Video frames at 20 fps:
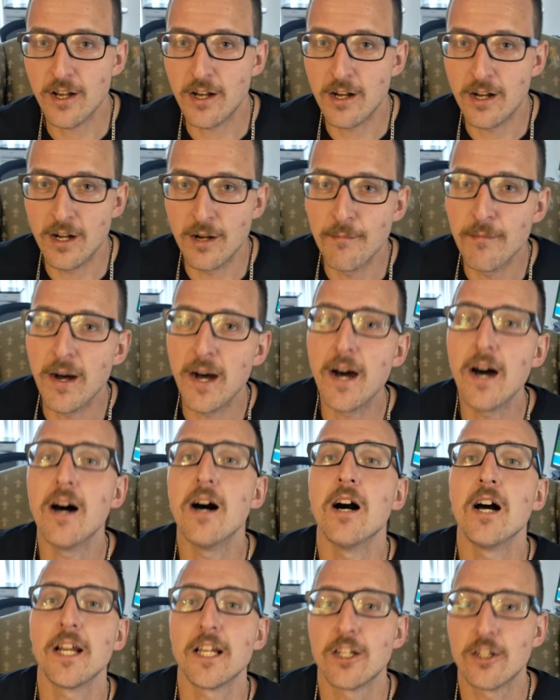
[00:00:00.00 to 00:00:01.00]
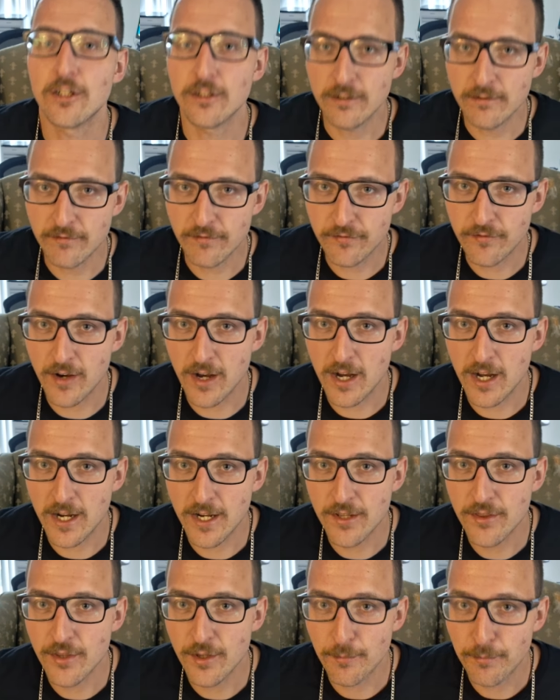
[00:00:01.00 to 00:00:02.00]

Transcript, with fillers: I couldn't find the